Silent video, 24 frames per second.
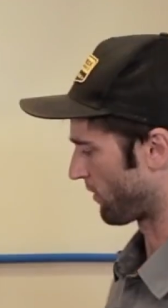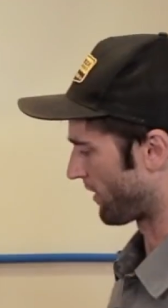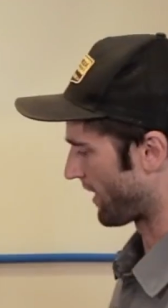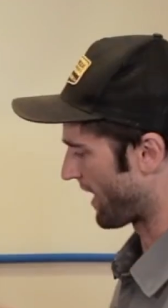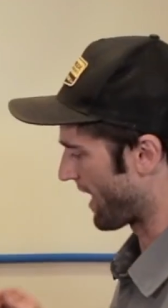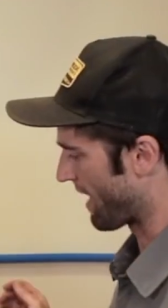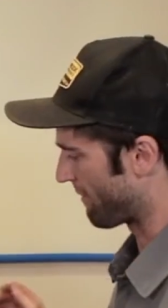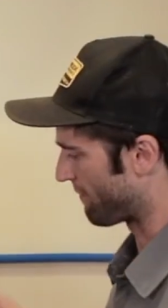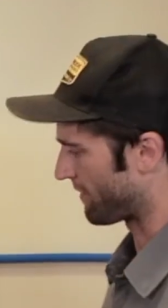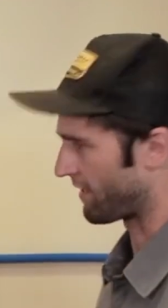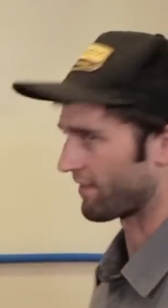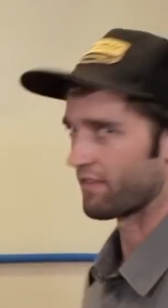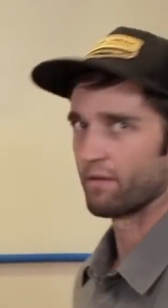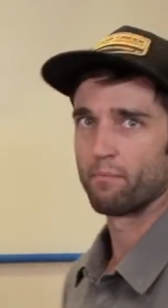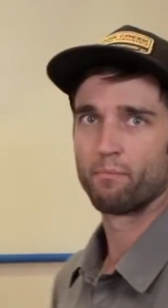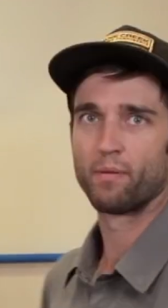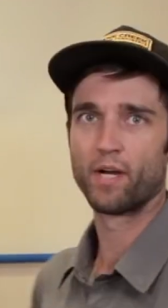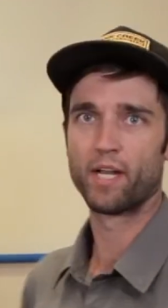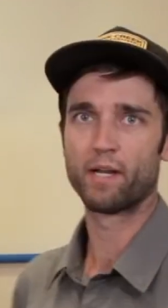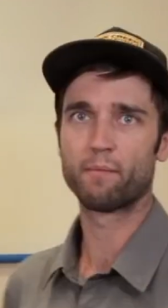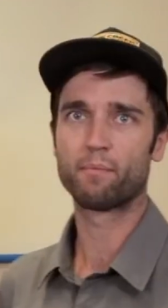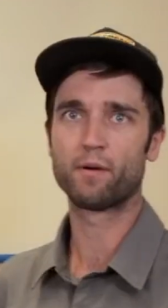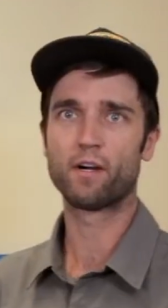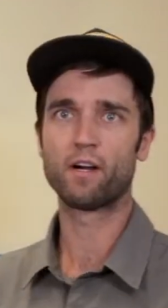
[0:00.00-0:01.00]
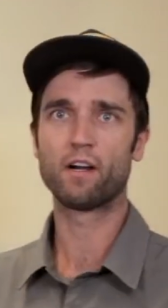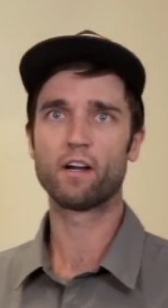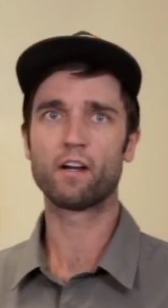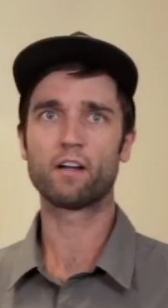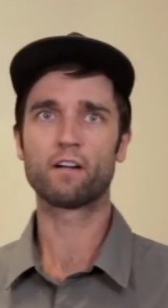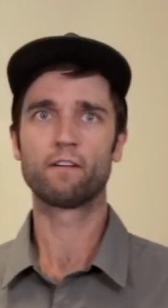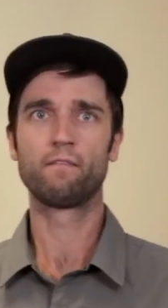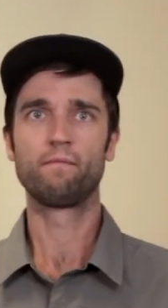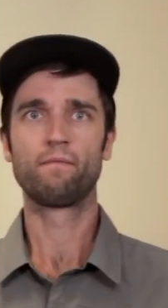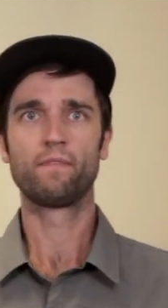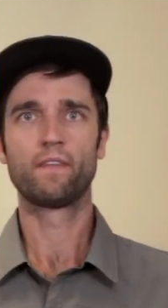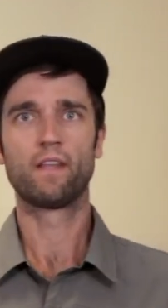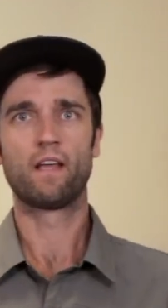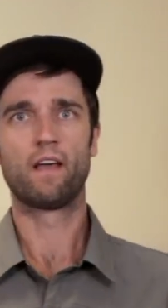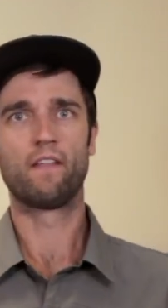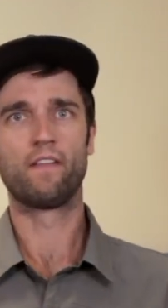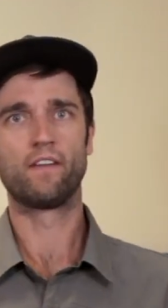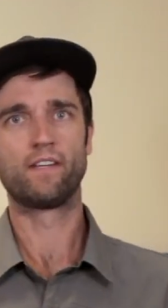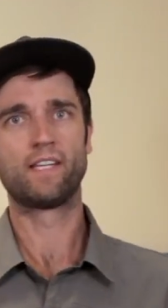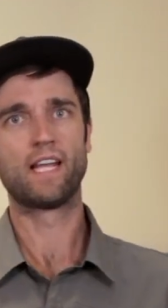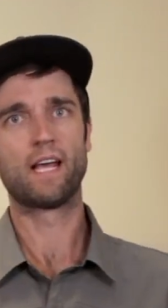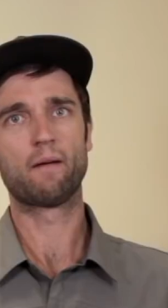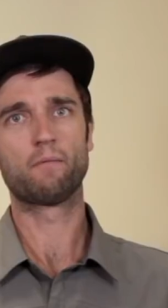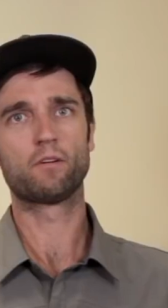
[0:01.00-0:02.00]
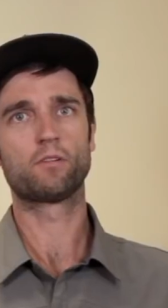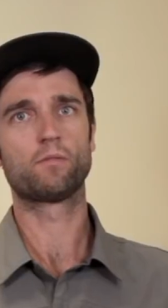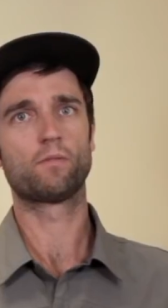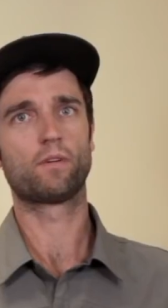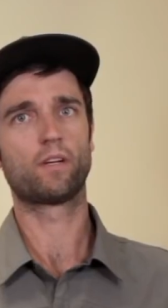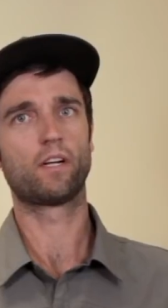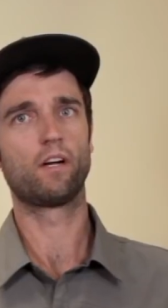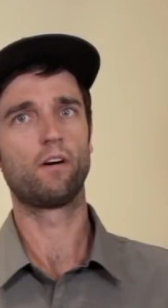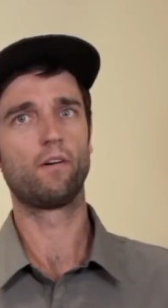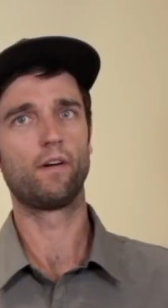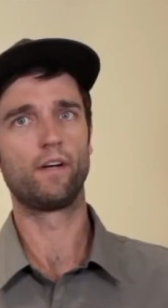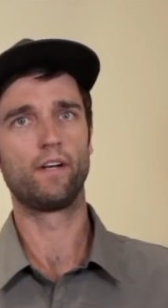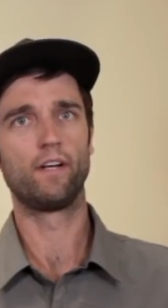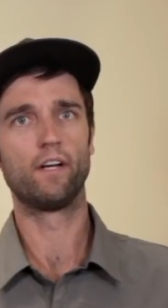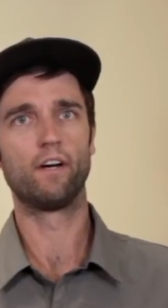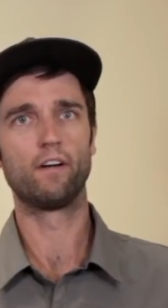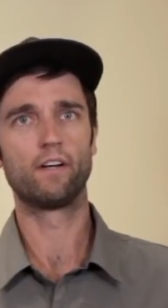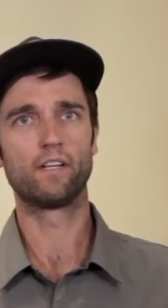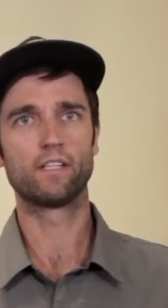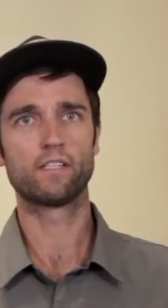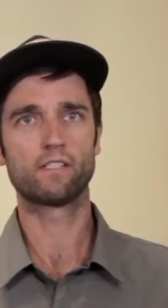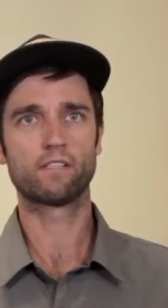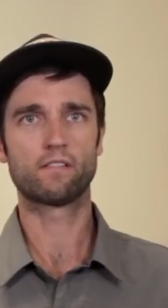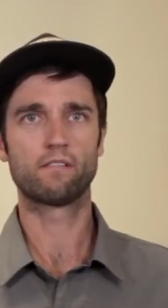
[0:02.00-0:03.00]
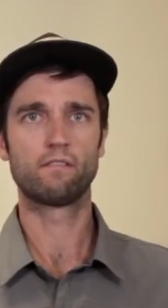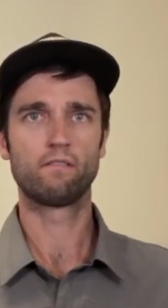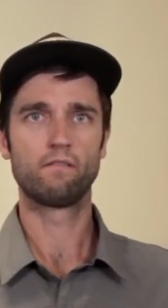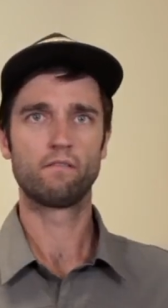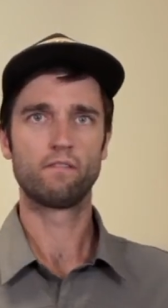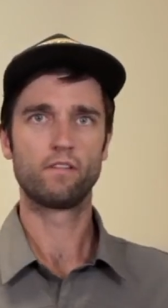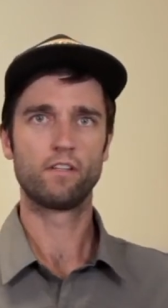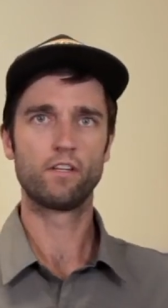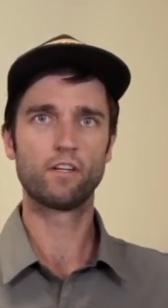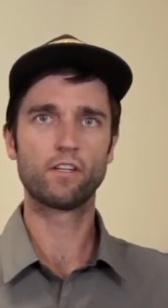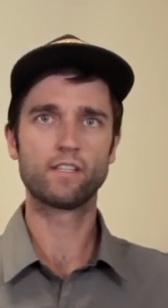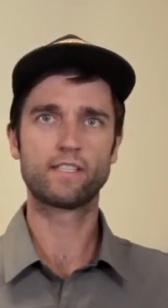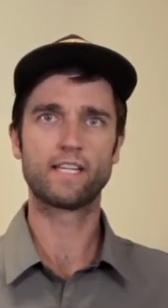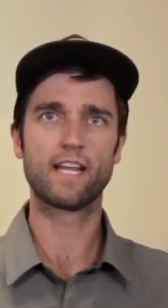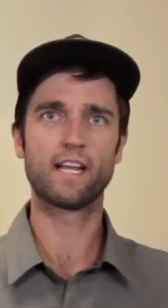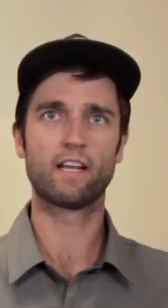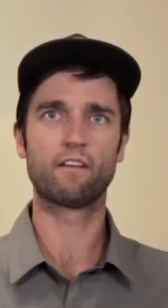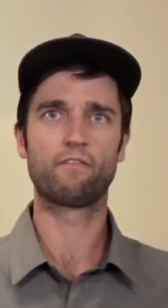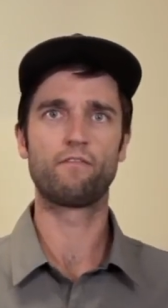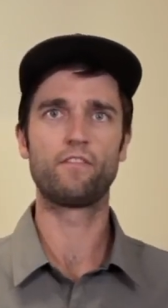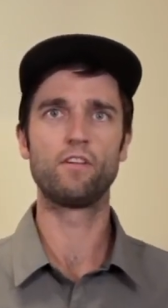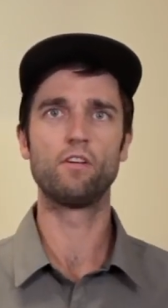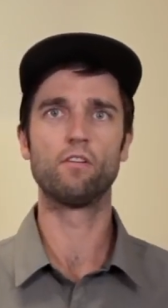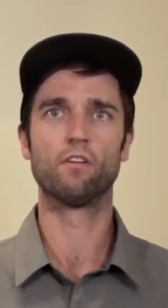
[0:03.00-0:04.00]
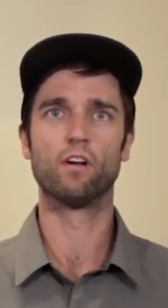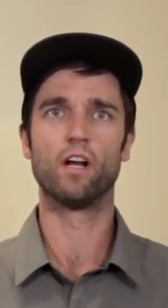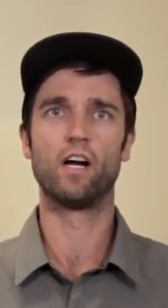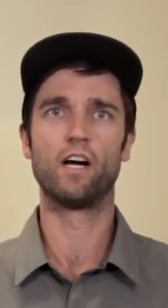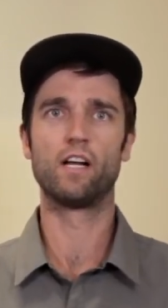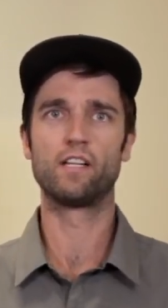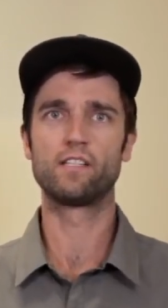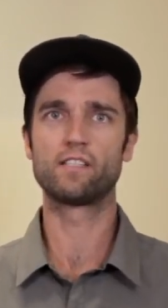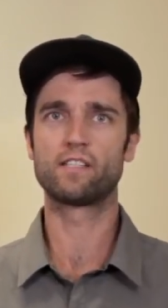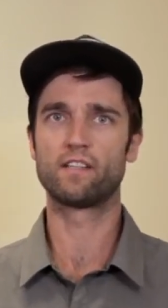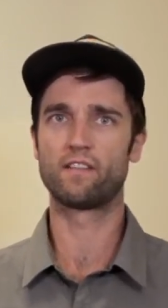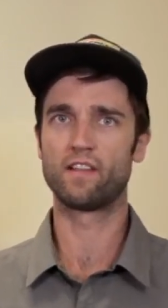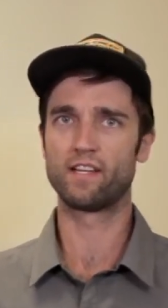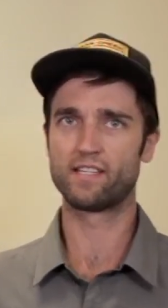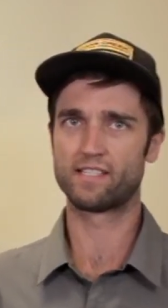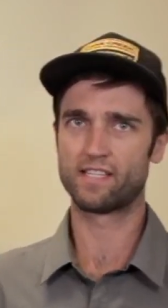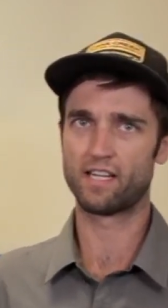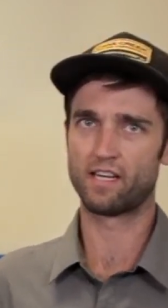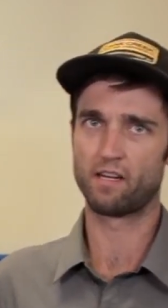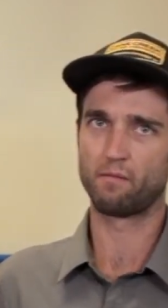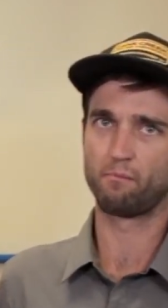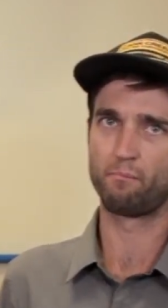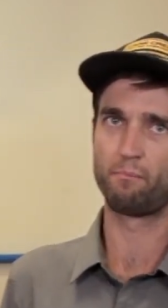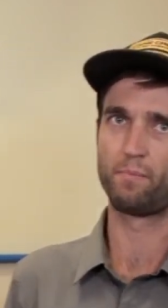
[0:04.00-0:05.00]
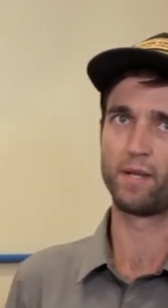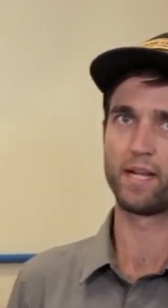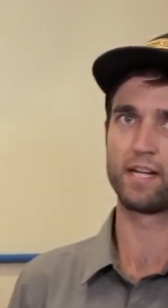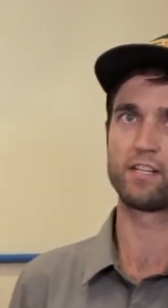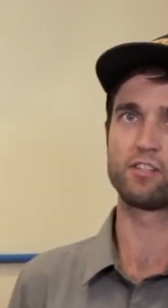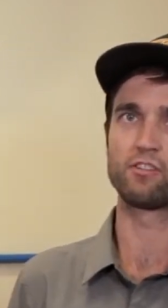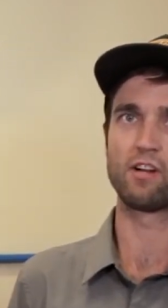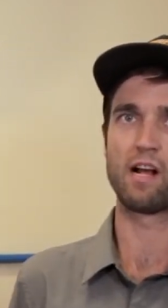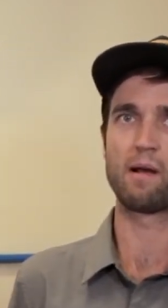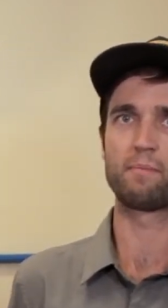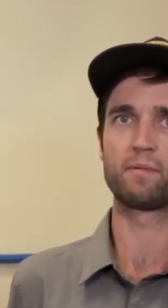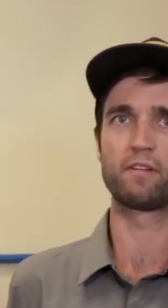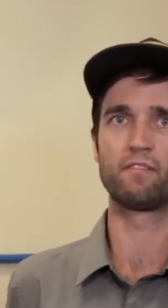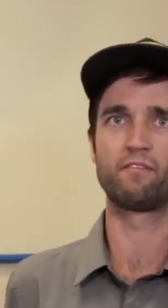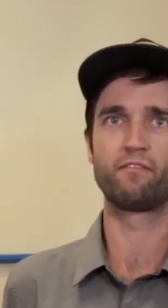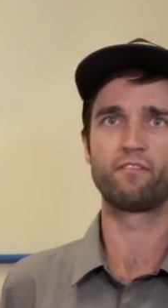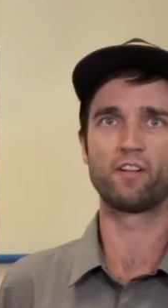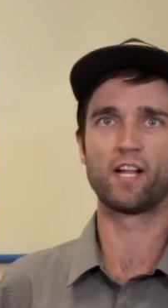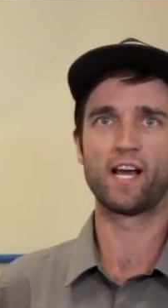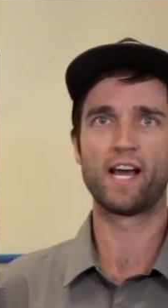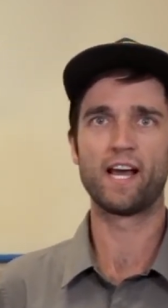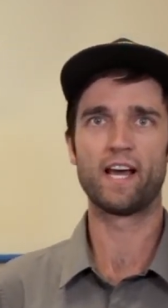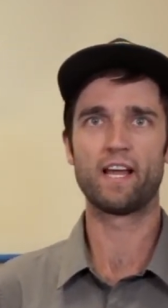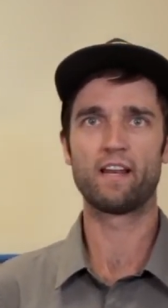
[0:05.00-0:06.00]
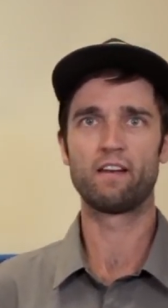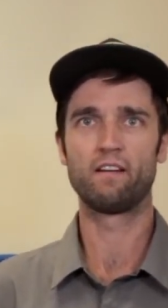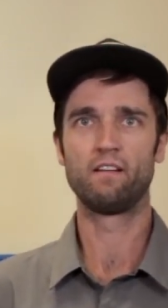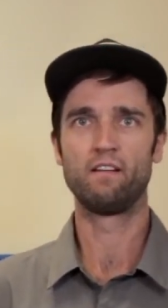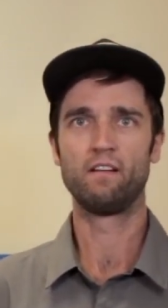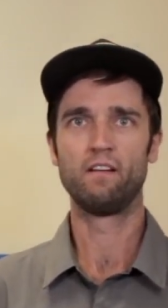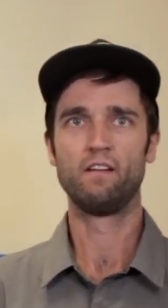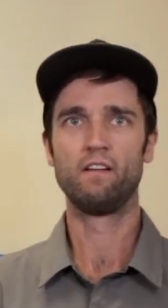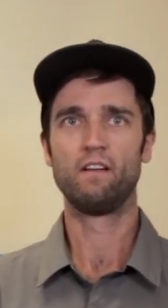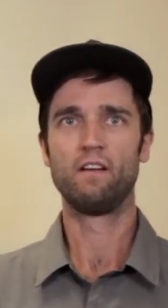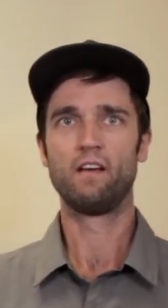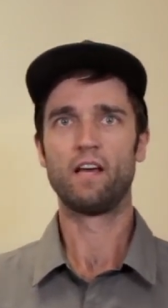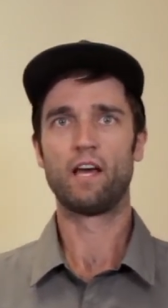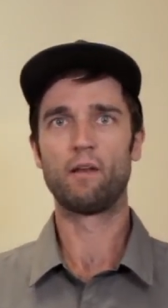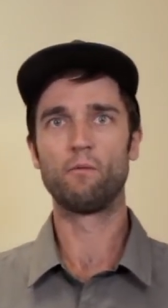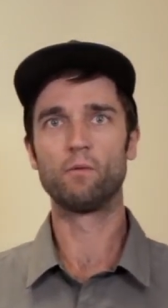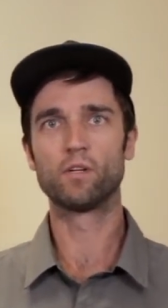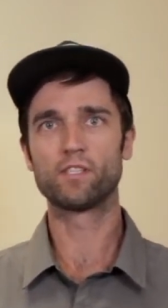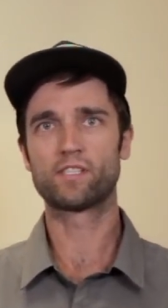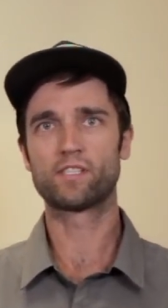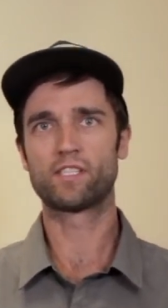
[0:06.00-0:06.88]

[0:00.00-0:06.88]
were to happen at the bike park and the damage were to go unnoticed. You could take a few runs and then send a big drop to flat, and we'll